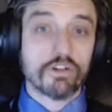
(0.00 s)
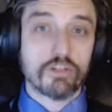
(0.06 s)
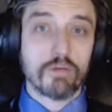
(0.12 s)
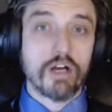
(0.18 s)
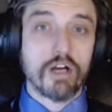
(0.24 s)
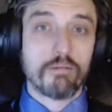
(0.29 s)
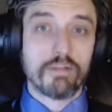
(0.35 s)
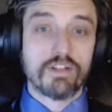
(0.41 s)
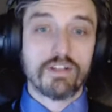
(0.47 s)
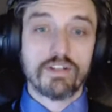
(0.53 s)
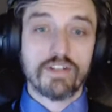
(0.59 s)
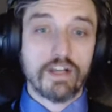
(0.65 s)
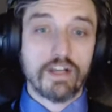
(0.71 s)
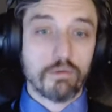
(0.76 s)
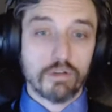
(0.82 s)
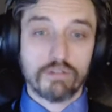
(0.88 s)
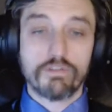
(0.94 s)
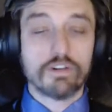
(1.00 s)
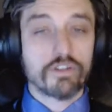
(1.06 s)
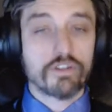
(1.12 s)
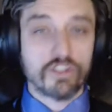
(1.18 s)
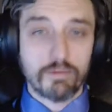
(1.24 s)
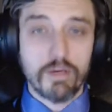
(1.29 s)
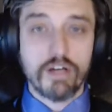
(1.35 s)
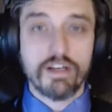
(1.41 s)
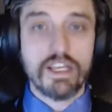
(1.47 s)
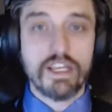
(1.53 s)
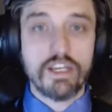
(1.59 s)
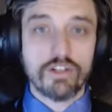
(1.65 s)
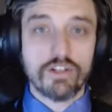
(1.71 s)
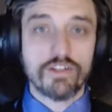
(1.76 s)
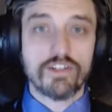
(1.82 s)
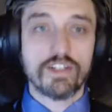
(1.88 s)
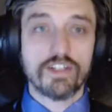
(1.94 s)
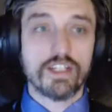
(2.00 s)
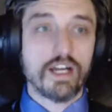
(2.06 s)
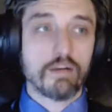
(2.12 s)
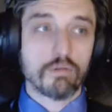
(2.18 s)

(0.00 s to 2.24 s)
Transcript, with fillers: a small business. I work for a small agency.